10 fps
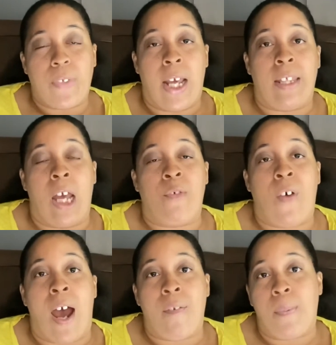And that
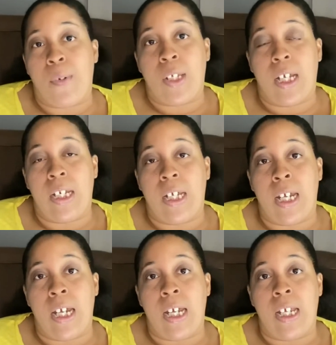5%
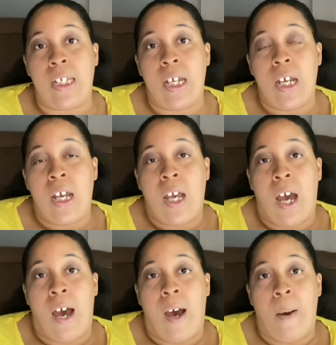is
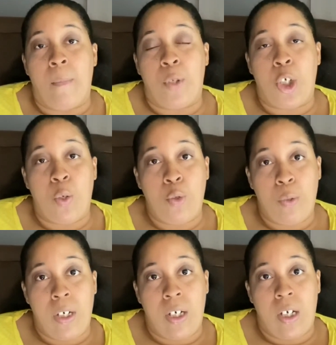
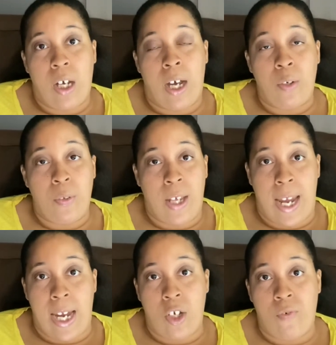children under the
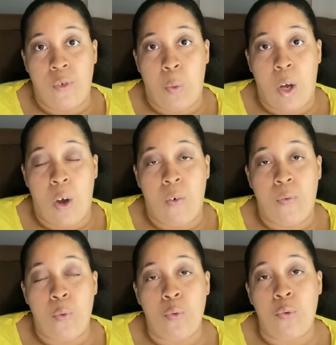age of 12
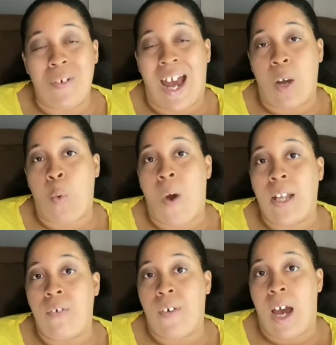who do not
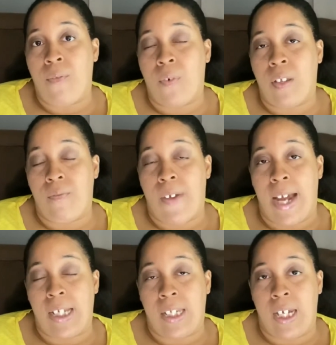qualify for the
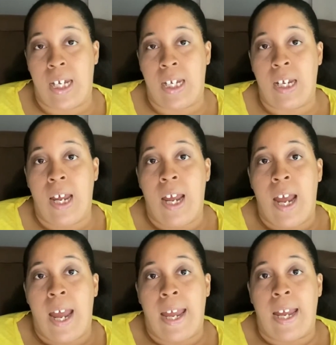vaccine,
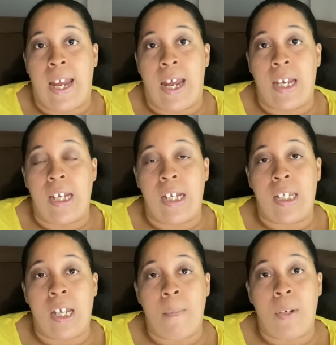and
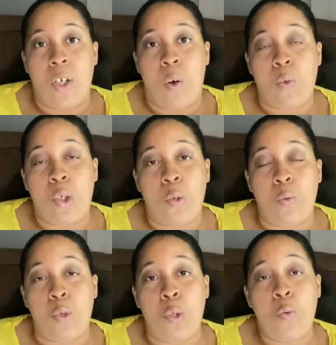some adults who
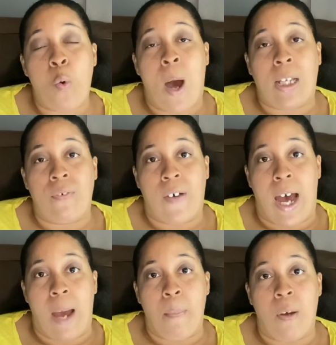do
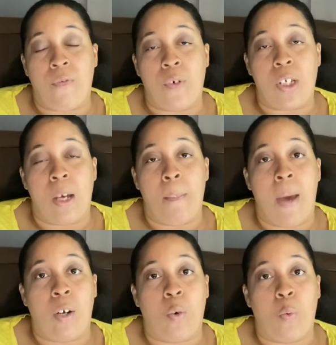qualify, but for some
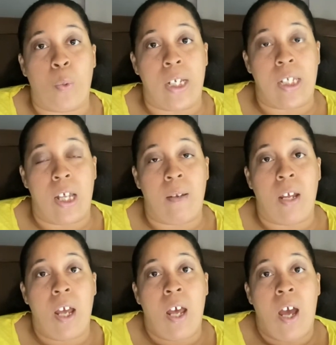medical reason,
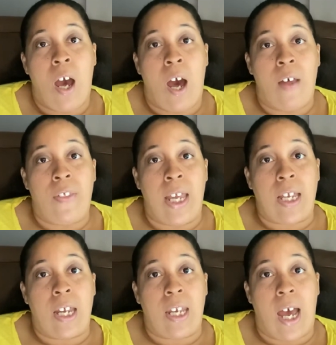they
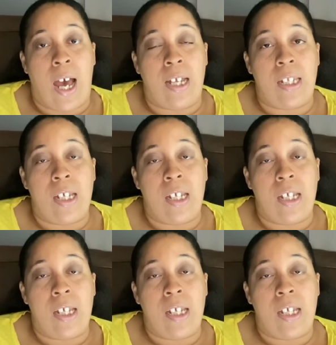cannot